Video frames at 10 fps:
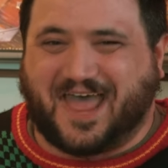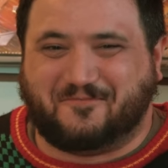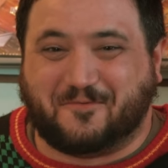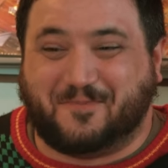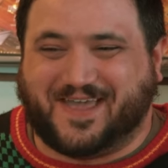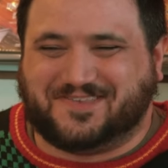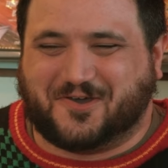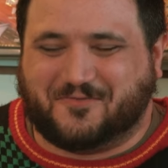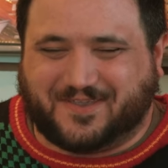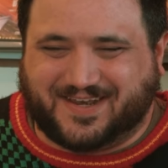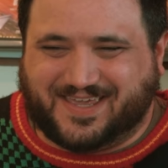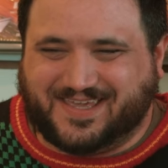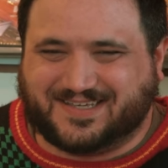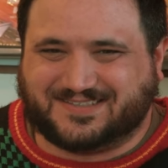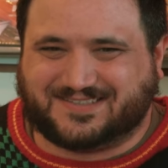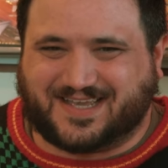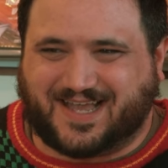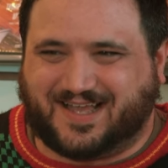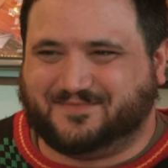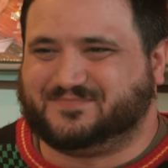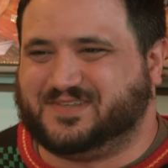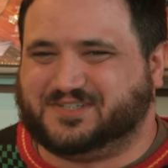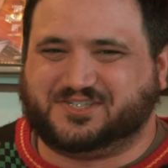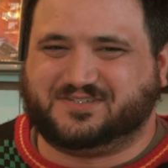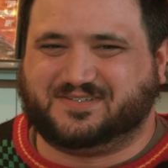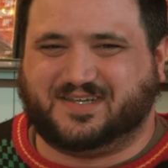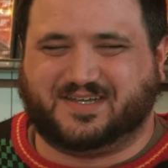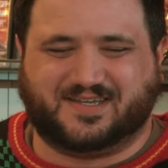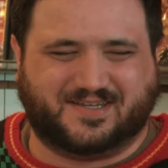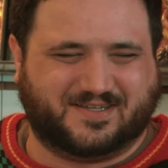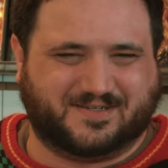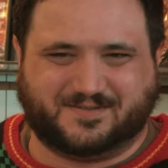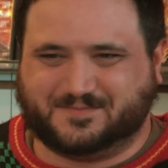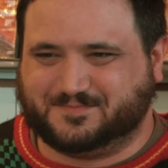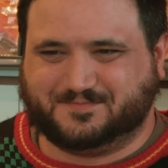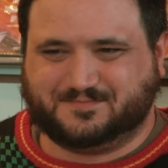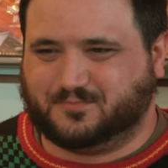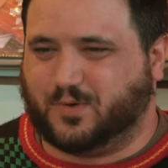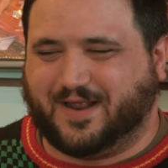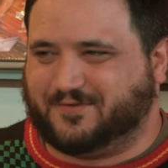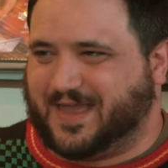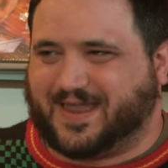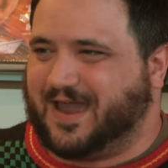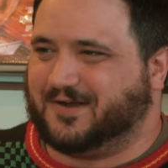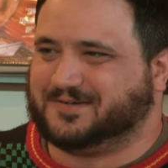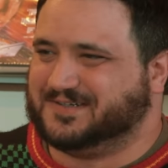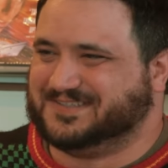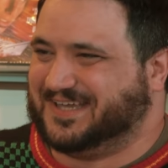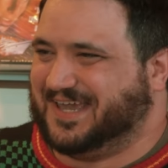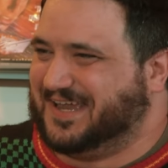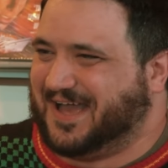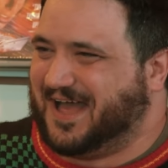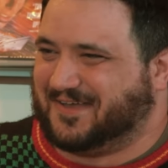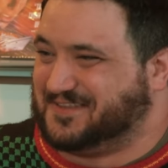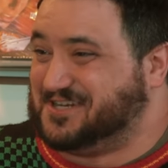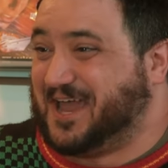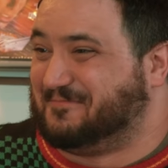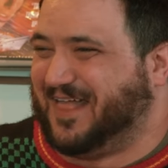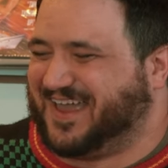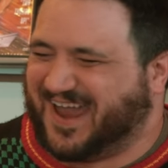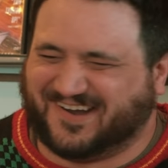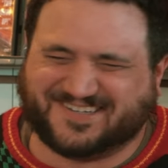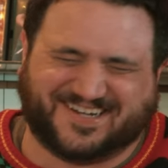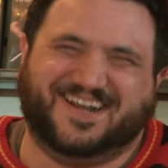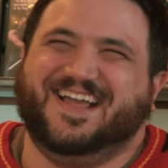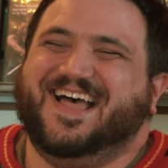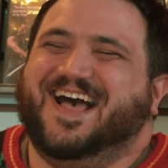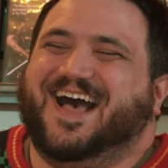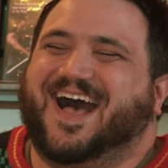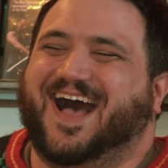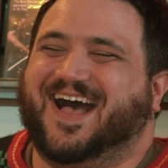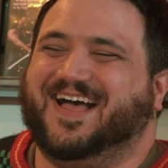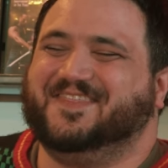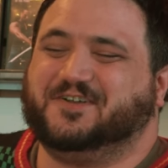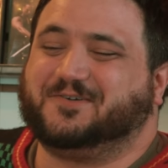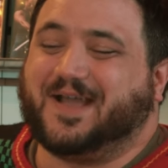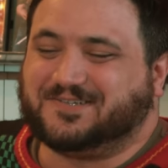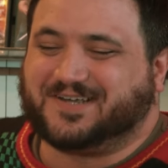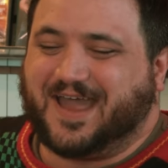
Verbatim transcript: dad from Beethoven. He is uh, the the whatever that character is in King Kong, the Jack Black character. Uh, the director